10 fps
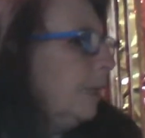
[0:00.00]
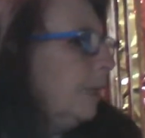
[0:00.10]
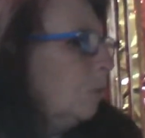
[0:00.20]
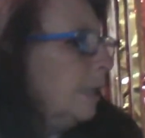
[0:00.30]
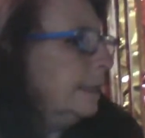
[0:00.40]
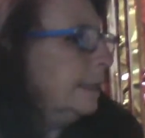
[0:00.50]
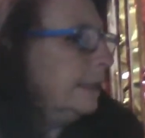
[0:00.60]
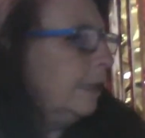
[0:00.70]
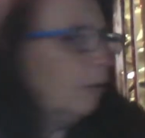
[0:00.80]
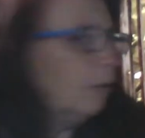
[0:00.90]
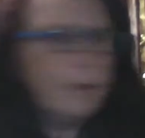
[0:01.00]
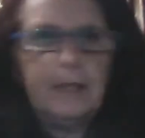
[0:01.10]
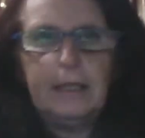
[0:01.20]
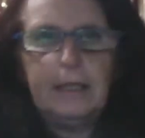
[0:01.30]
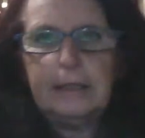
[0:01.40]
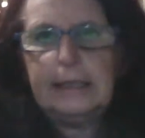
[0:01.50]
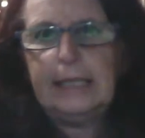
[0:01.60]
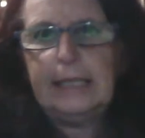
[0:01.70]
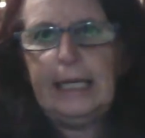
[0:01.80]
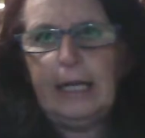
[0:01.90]
Wednesday or
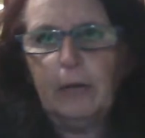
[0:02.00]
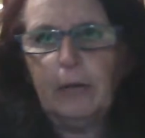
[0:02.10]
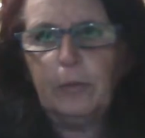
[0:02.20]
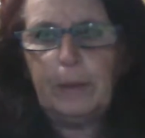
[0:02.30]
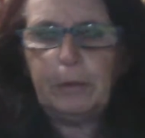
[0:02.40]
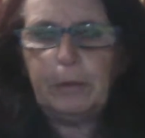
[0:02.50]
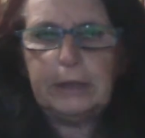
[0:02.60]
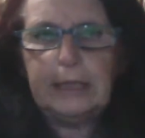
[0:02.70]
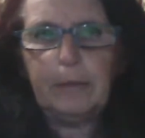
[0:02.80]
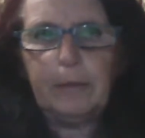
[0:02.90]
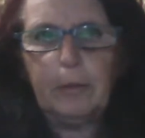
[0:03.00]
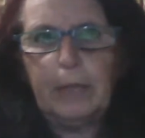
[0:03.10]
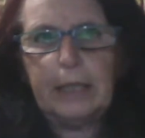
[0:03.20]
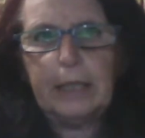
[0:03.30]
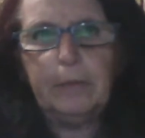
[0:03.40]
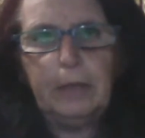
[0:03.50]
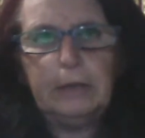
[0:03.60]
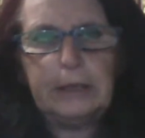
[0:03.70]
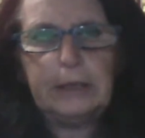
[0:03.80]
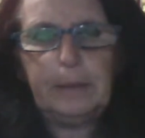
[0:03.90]
Thursday, I will be putting up on my
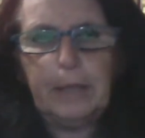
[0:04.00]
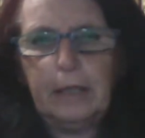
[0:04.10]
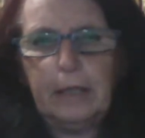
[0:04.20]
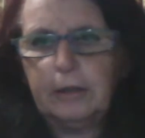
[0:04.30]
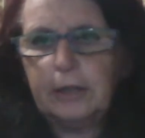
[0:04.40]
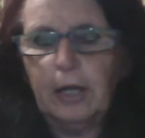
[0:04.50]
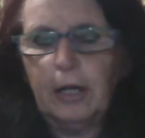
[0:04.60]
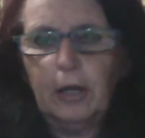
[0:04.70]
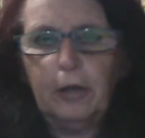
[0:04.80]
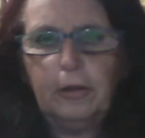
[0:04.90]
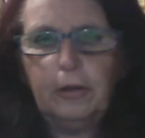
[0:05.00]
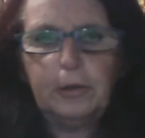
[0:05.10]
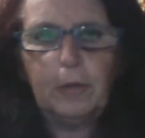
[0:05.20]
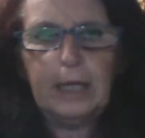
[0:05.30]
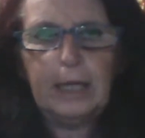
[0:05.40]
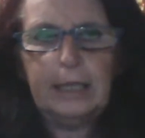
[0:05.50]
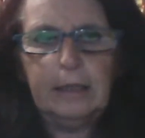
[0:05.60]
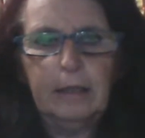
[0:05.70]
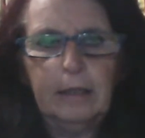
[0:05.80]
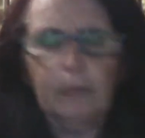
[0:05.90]
community post who's
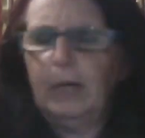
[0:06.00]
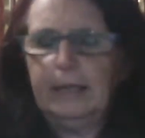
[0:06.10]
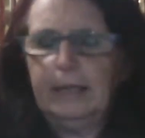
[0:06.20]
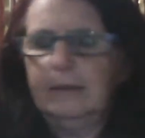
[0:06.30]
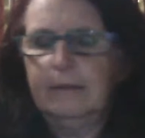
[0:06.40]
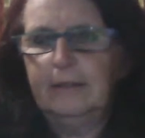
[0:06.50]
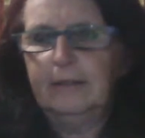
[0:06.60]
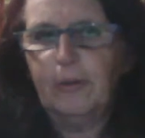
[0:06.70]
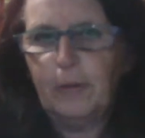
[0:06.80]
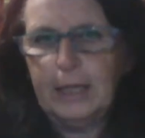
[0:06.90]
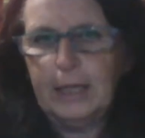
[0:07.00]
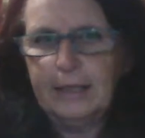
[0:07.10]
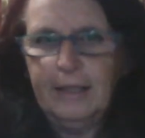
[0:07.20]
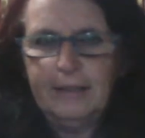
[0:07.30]
won, not one,